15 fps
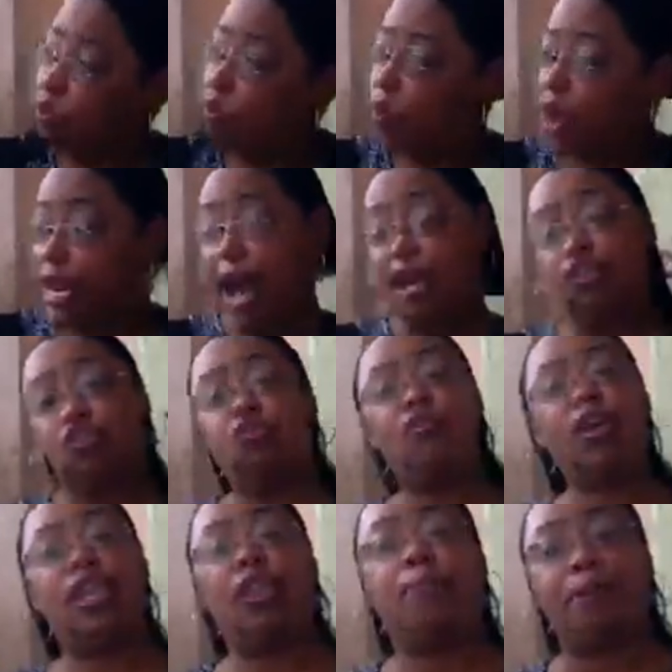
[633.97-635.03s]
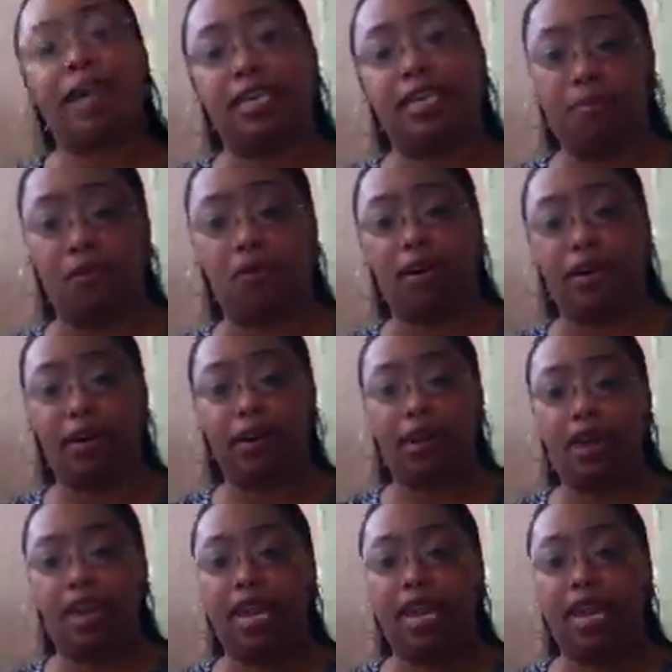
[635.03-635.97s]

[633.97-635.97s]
When I do get a bricks and mortar,